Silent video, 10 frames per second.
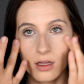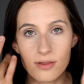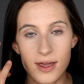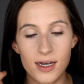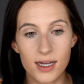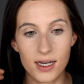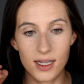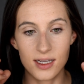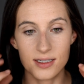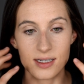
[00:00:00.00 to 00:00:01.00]
that it
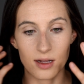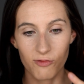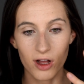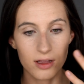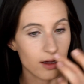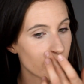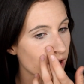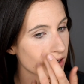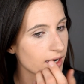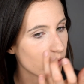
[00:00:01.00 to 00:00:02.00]
is falling apart,